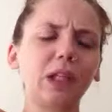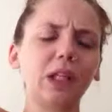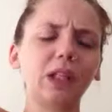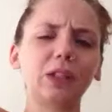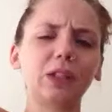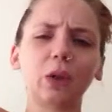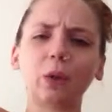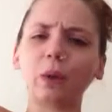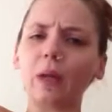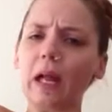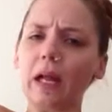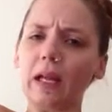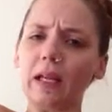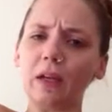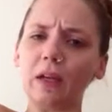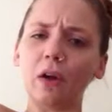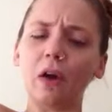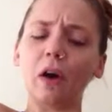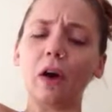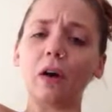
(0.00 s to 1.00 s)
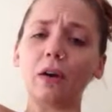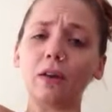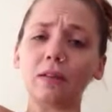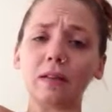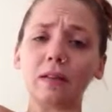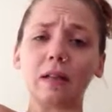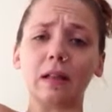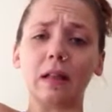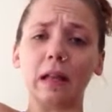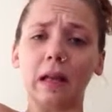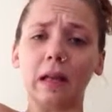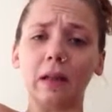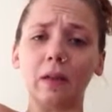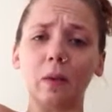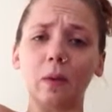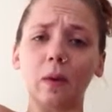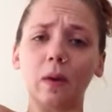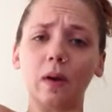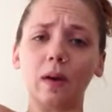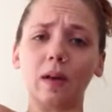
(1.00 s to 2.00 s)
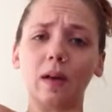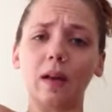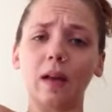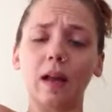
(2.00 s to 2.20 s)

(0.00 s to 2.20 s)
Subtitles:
So yeah, he calls the landlord,